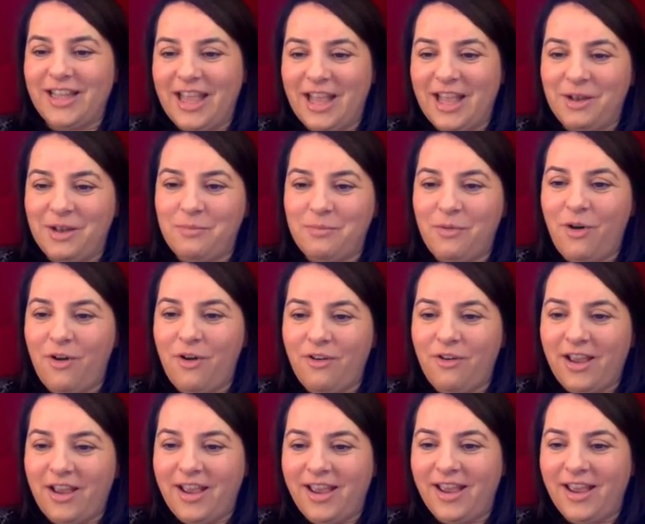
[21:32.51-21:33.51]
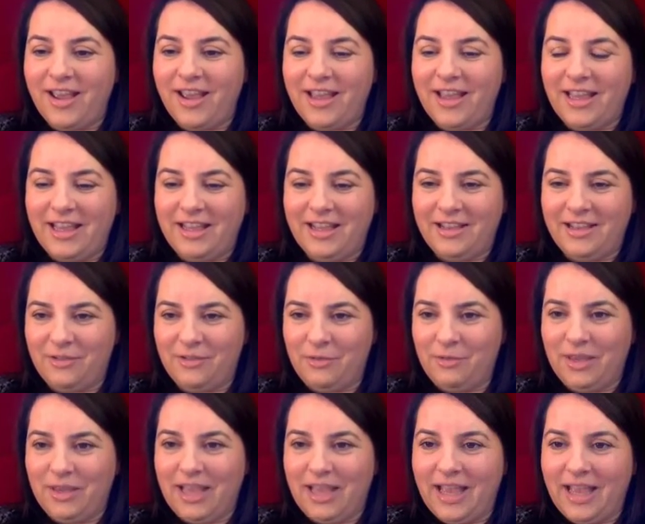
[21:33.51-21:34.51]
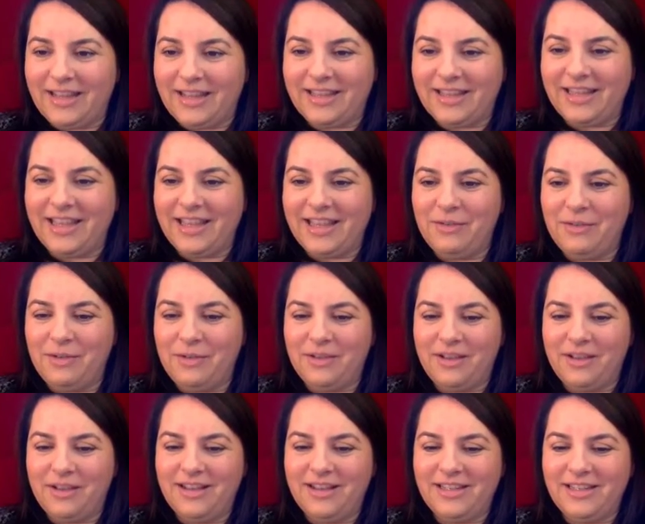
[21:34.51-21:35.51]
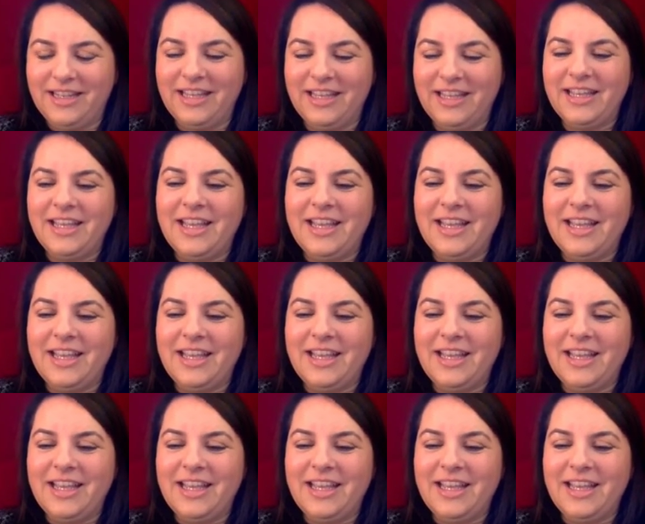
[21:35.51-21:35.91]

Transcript: and Maura is, who we can't see, who is hiding,